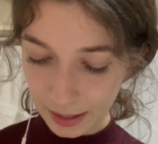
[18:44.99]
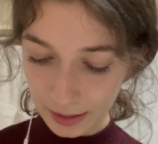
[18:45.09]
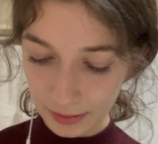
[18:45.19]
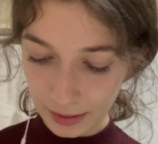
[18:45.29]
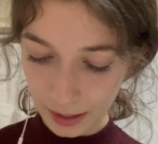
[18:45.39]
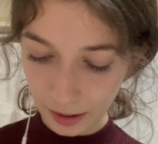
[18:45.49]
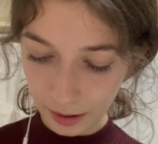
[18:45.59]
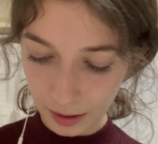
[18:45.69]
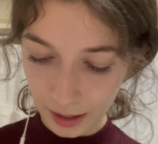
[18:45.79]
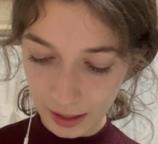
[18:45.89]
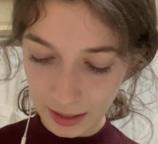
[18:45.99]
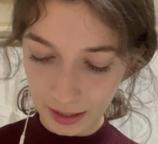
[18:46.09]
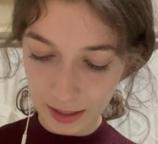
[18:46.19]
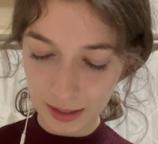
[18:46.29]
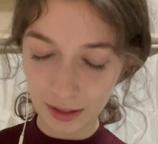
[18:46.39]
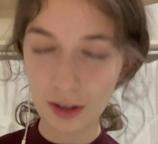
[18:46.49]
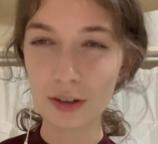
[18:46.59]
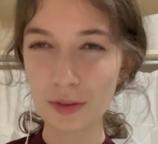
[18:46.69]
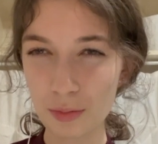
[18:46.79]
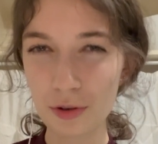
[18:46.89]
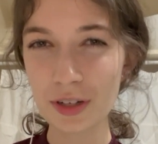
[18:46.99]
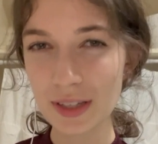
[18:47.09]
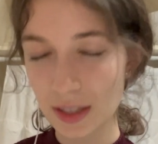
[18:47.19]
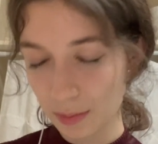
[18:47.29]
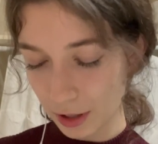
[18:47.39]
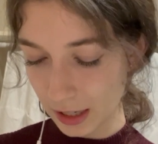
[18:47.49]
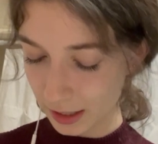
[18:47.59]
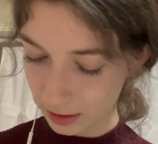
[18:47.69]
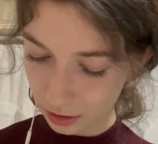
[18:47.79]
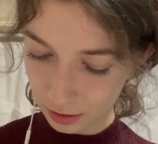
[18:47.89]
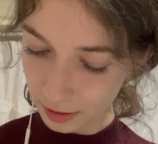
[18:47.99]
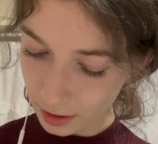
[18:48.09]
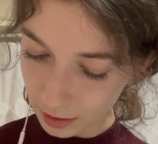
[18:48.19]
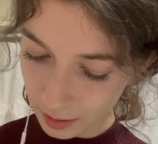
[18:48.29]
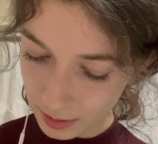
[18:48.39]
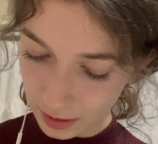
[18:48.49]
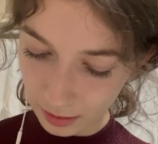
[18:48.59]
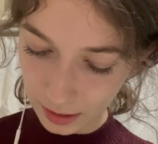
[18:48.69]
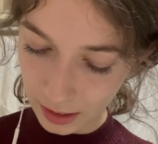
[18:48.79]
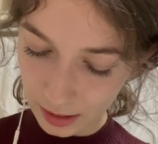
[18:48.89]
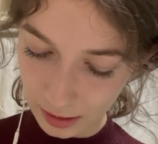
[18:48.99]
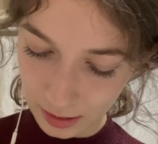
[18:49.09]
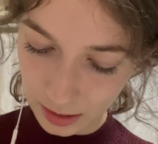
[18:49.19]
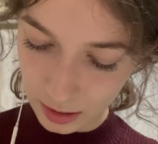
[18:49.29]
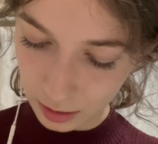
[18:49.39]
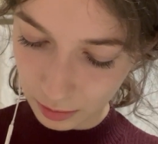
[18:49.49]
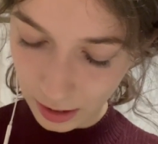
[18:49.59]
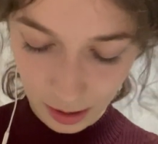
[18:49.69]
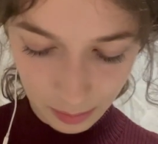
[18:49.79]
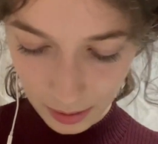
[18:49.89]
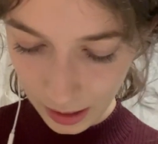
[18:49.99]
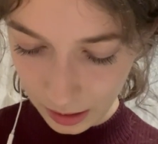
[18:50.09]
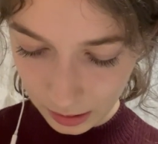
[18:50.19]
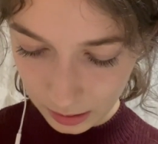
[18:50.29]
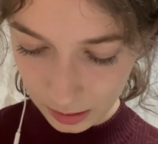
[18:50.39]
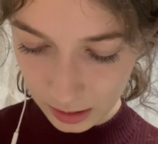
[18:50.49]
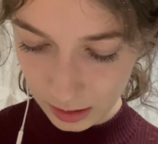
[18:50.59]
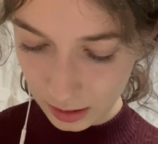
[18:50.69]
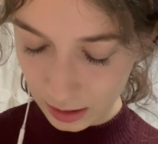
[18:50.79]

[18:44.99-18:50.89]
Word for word: in there, and it can clog the pores. That's pretty natural though, absolutely nothing to worry about.